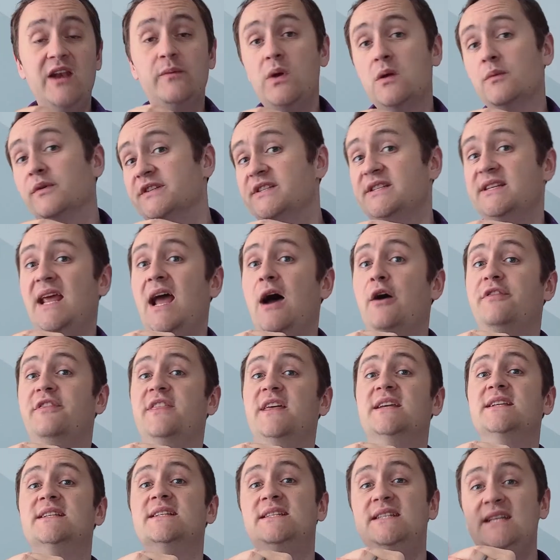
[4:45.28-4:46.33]
we will see how
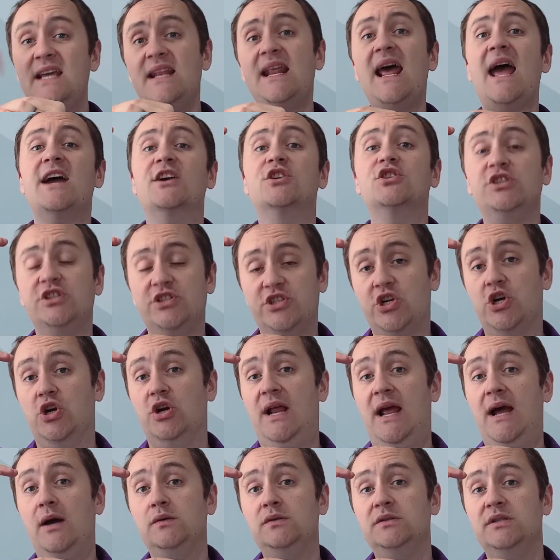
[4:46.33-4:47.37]
things did actually turn
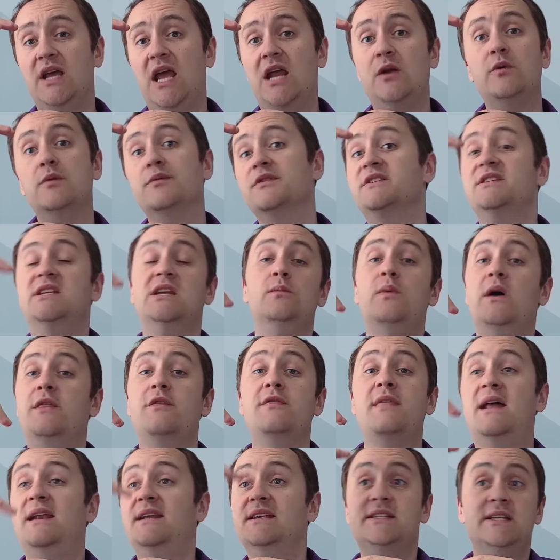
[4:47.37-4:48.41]
out, and we will see whether
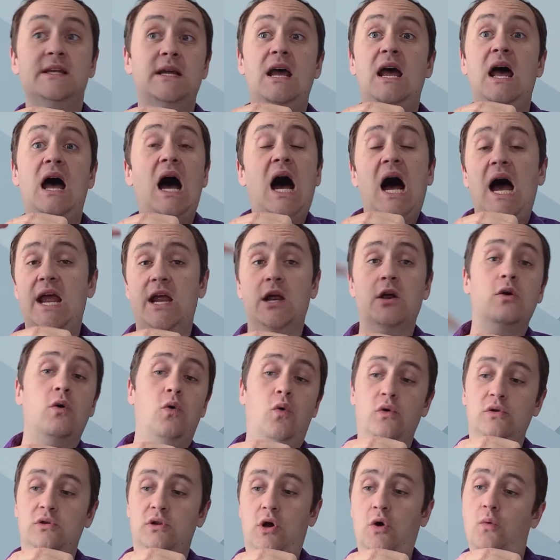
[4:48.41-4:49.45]
that is higher
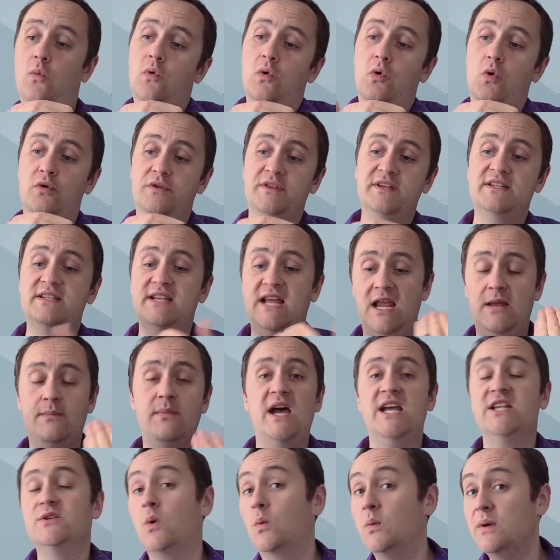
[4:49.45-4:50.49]
or lower or the same
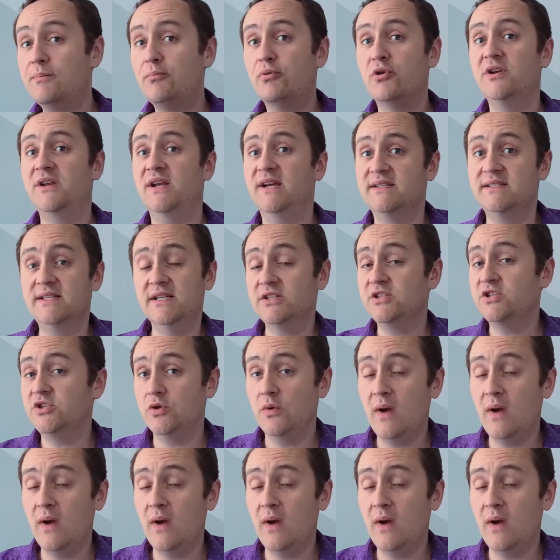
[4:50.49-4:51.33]
as what we predicted to